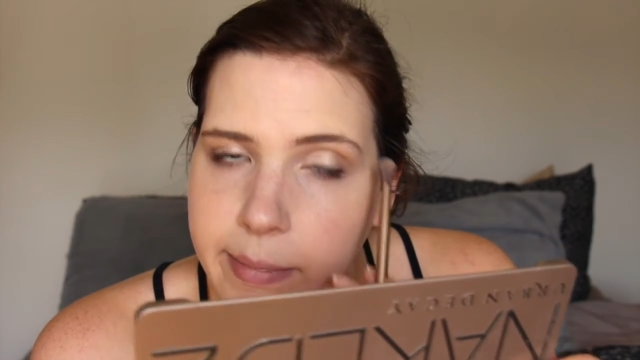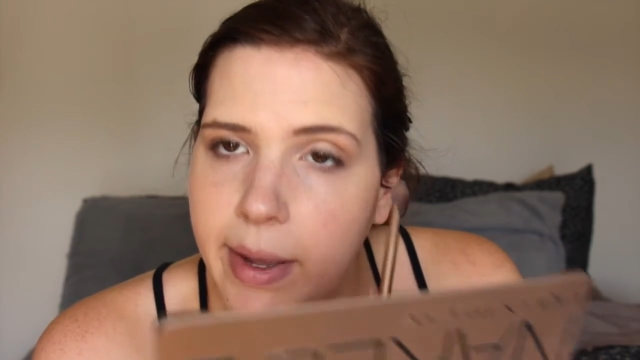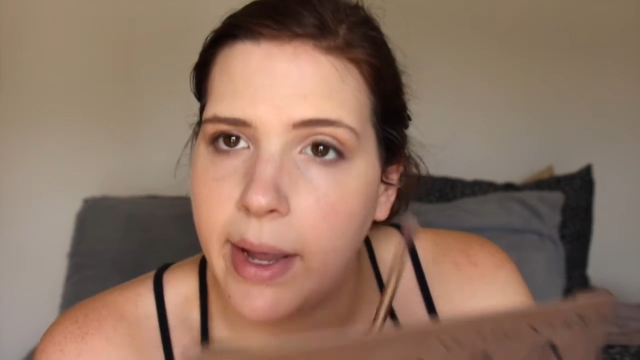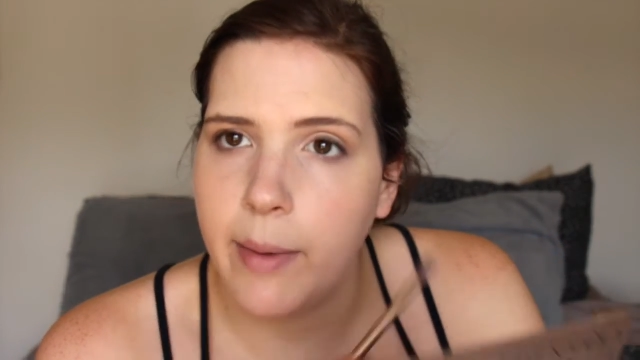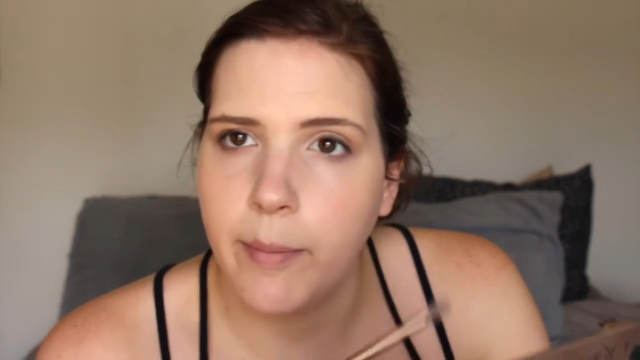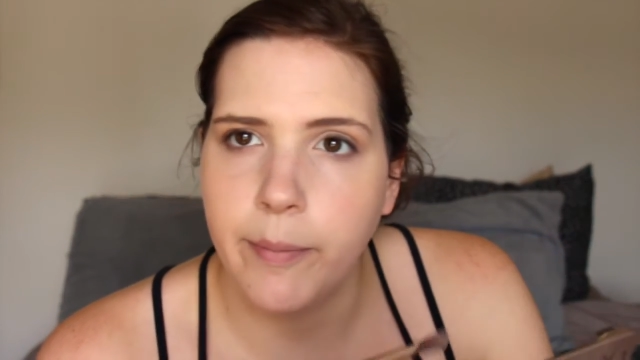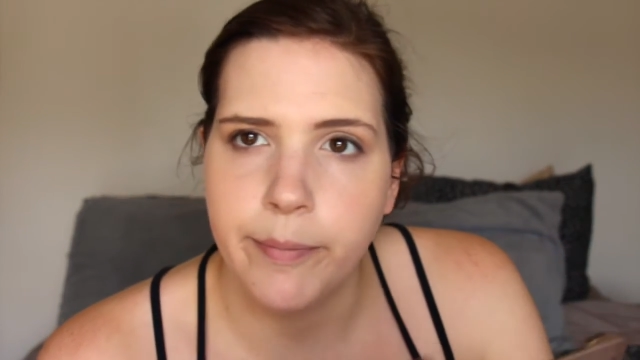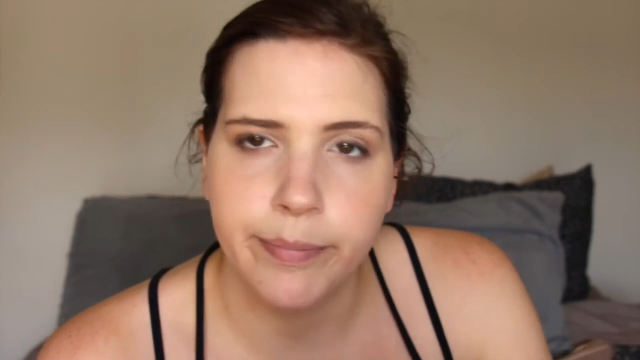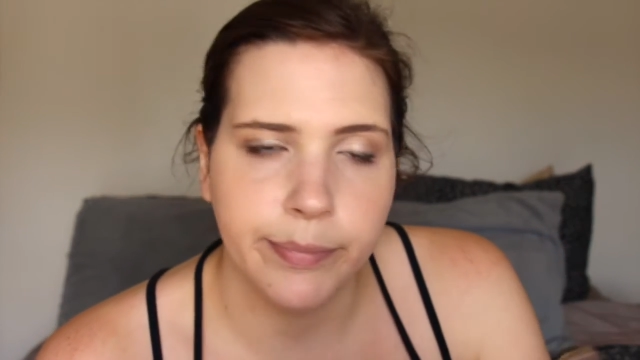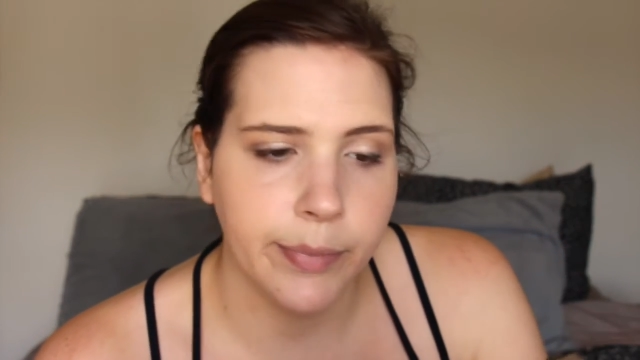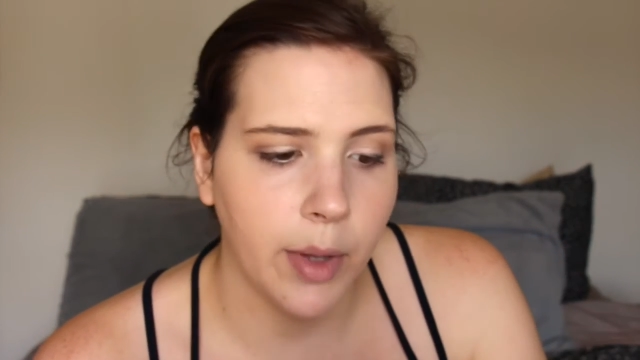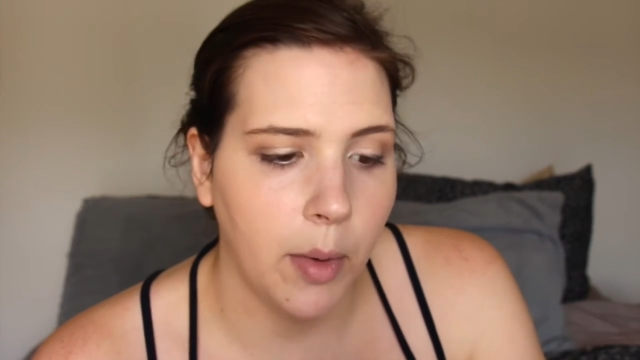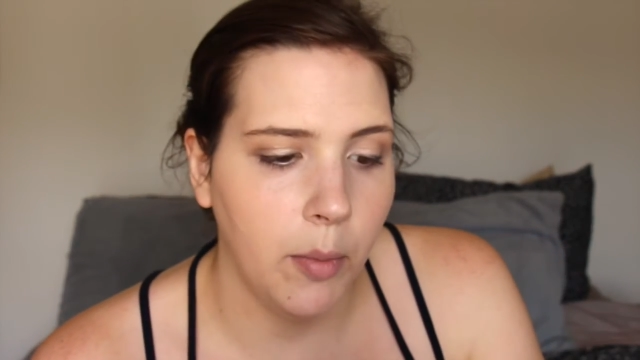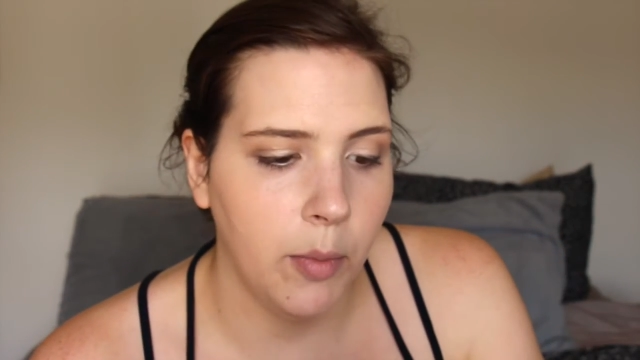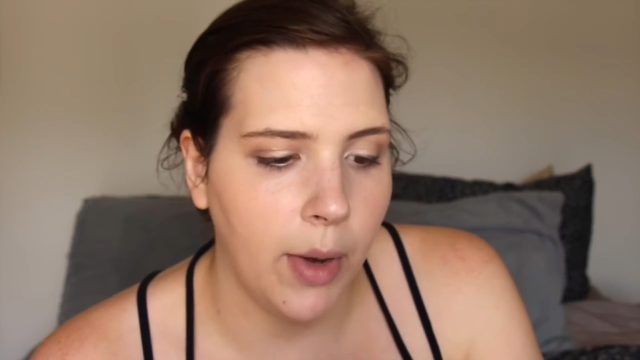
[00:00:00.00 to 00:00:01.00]
my
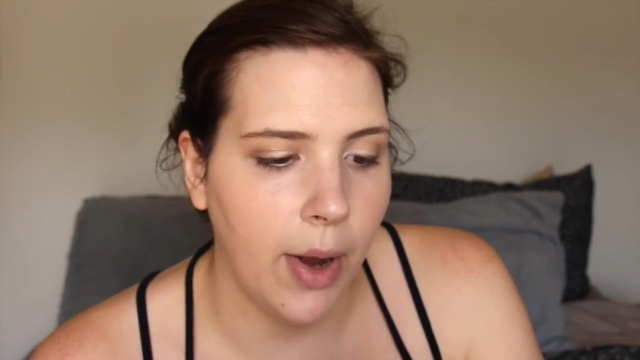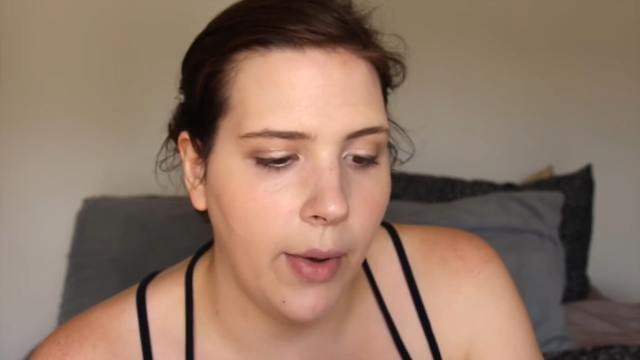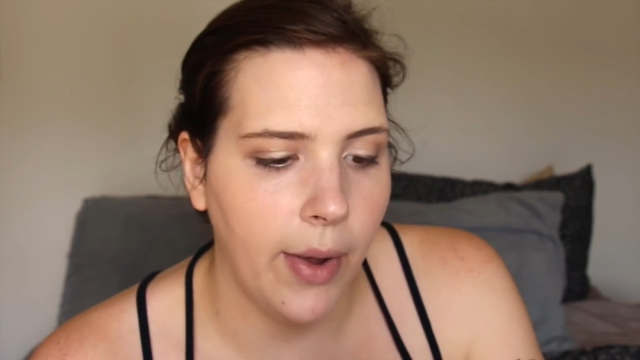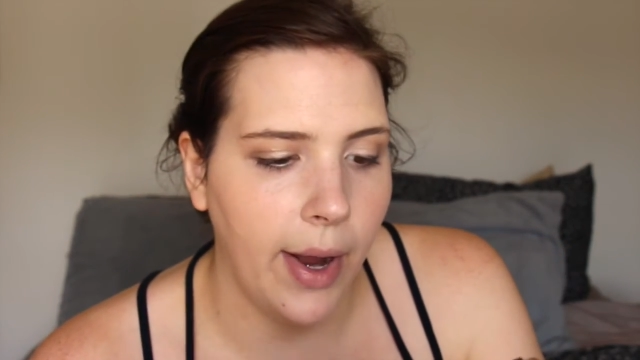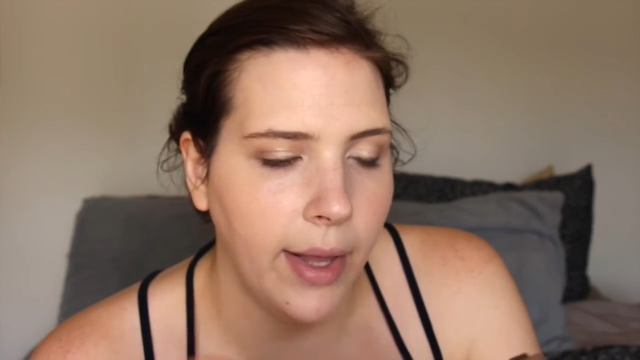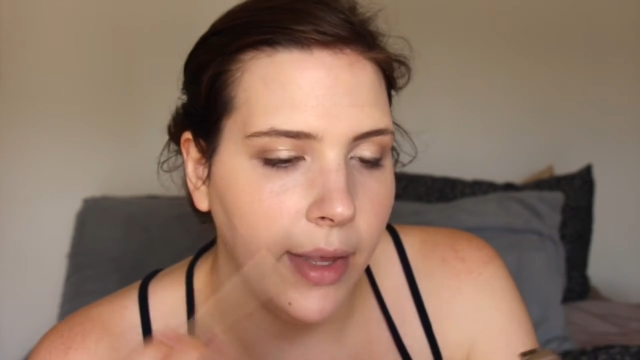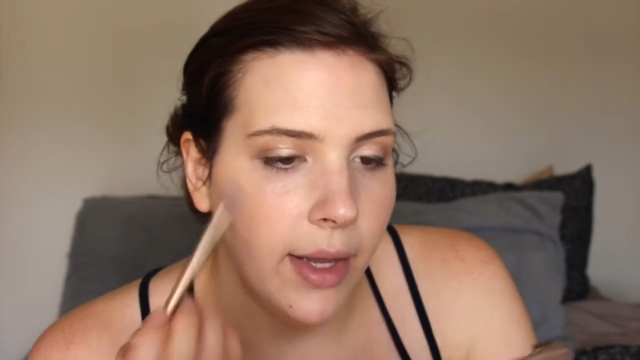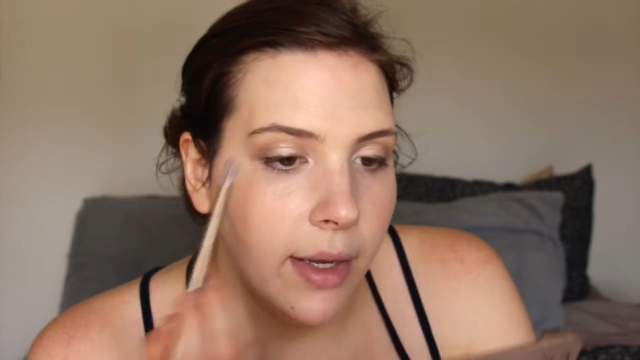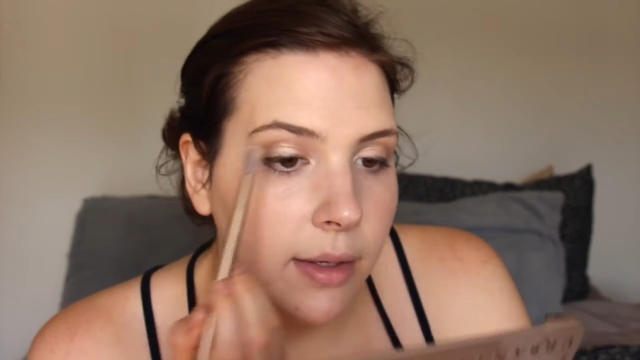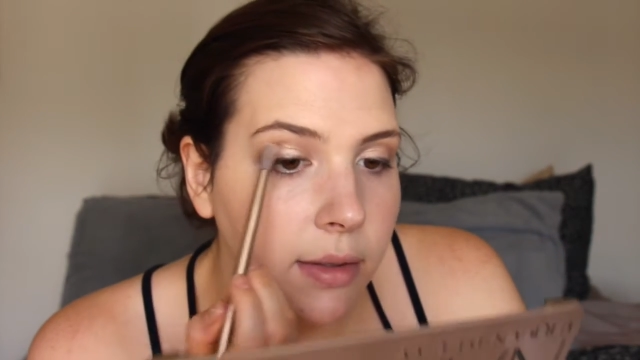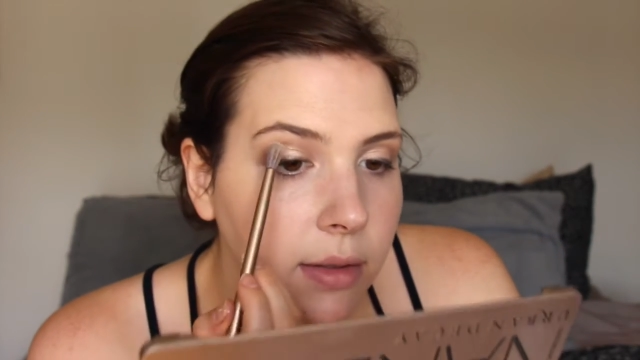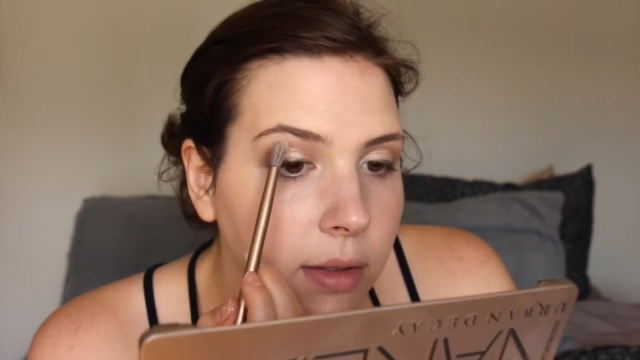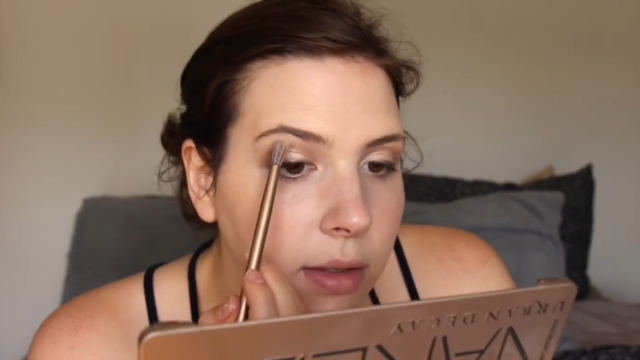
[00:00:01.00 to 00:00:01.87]
brow highlight.